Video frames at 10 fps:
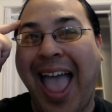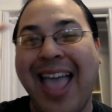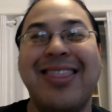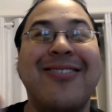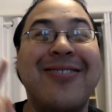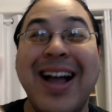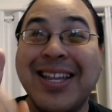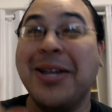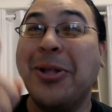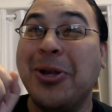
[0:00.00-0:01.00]
They're
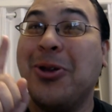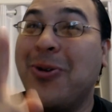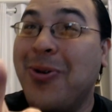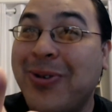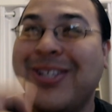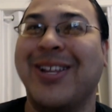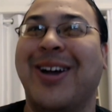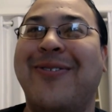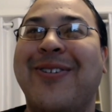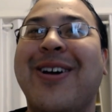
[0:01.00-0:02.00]
not killing your
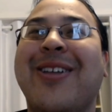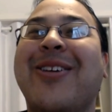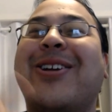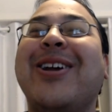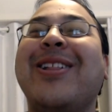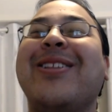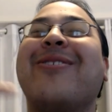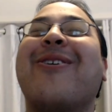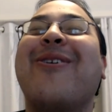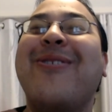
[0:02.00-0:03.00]
stuff. They're killing
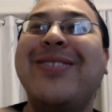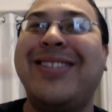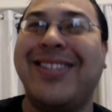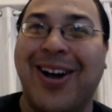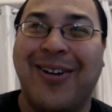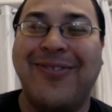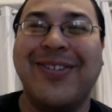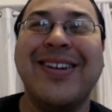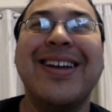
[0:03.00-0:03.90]
their own stuff.